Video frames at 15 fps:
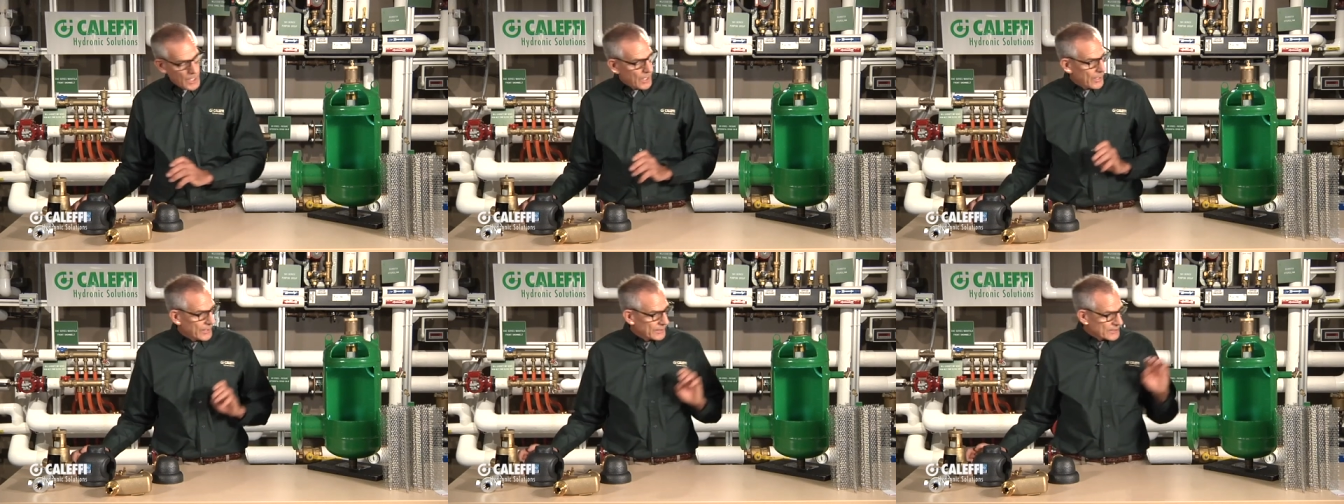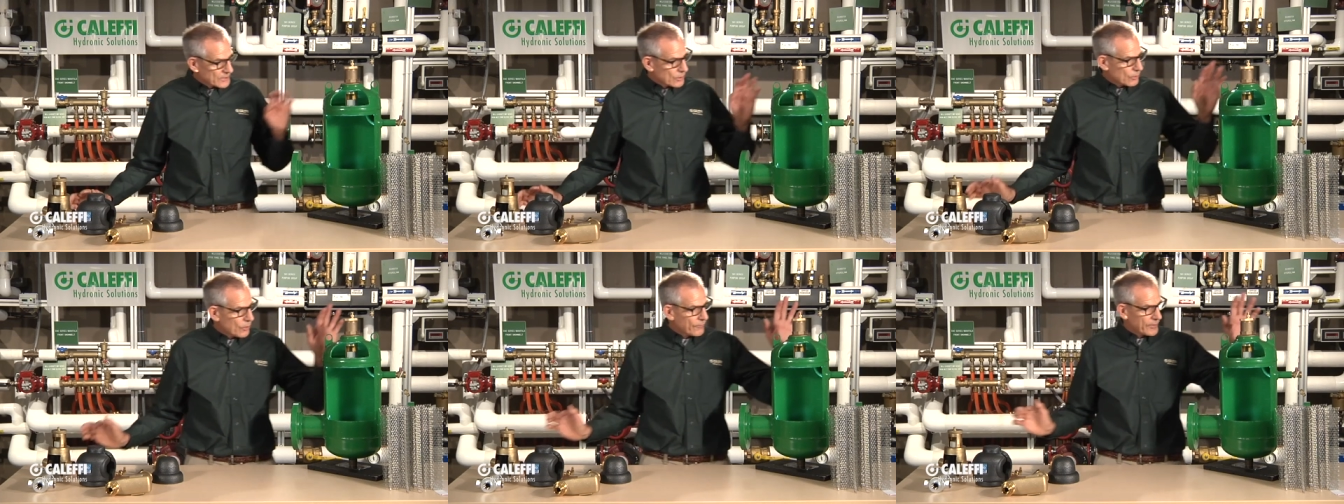All right, let's
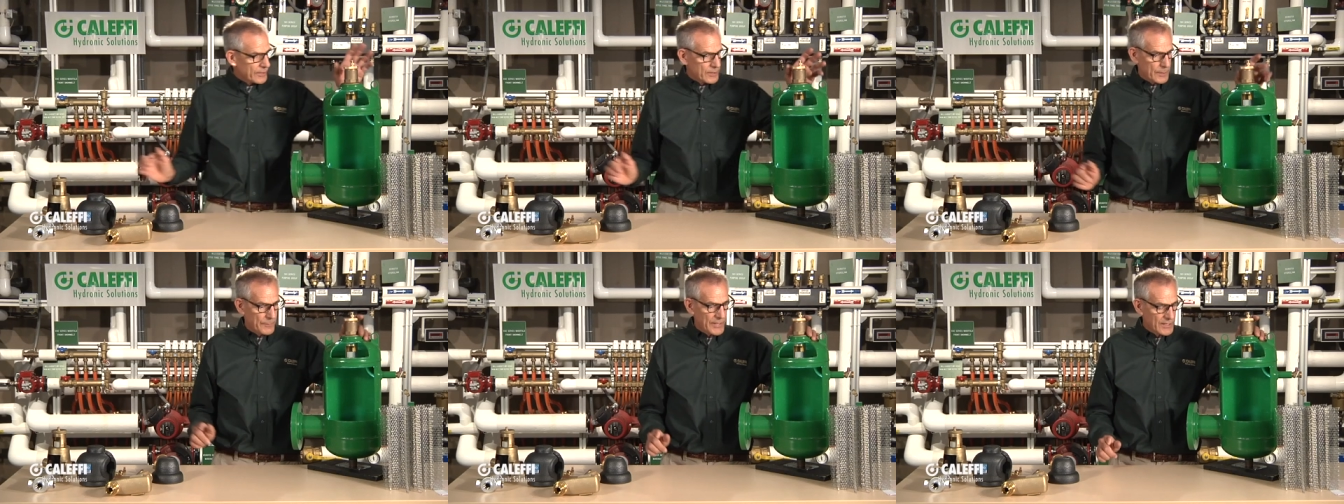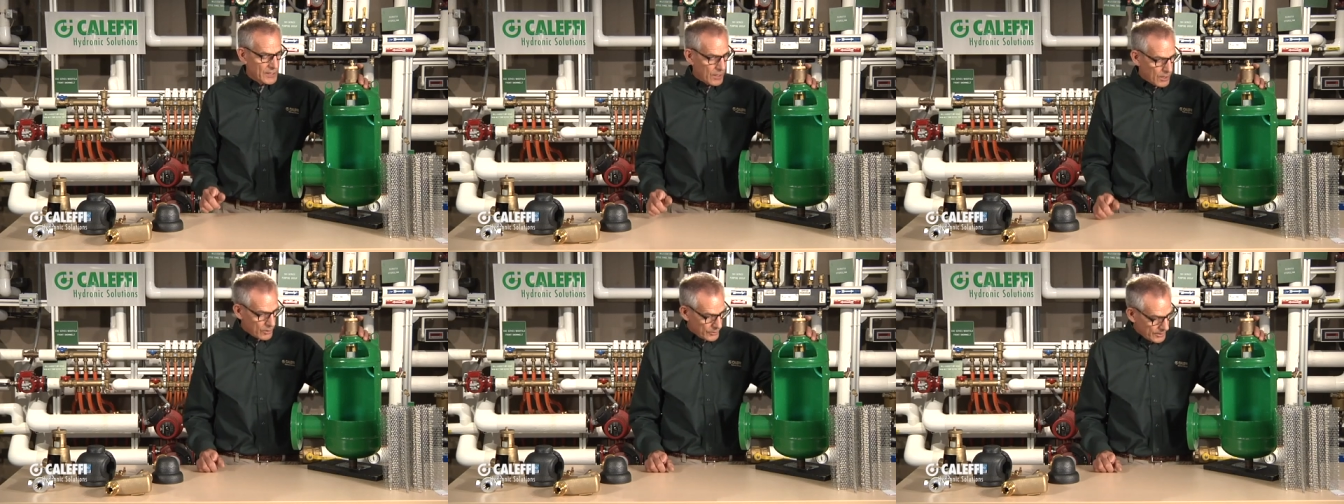go over to the big
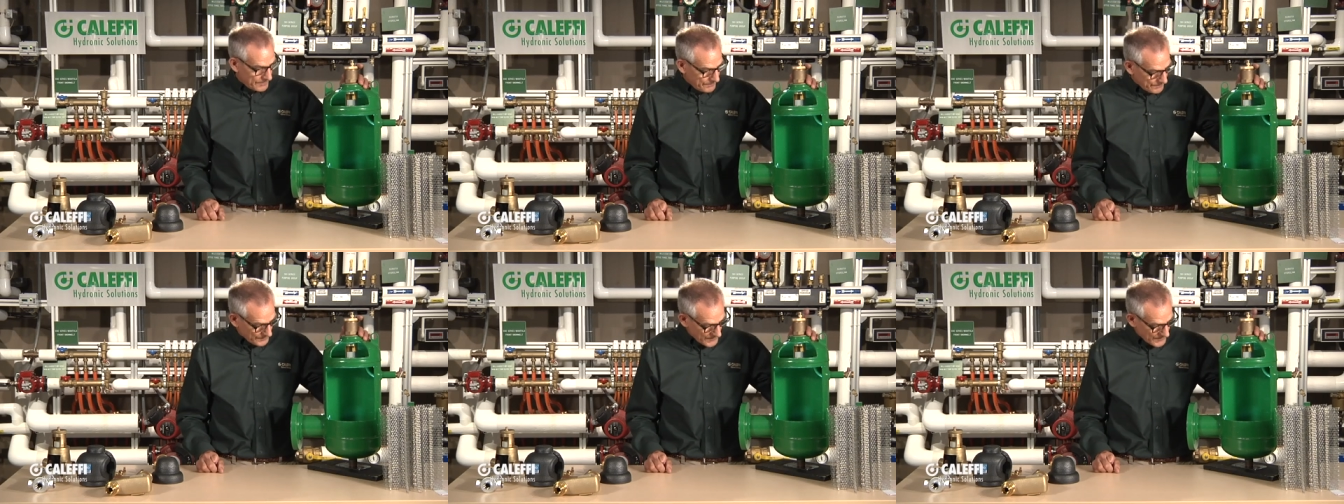kahuna.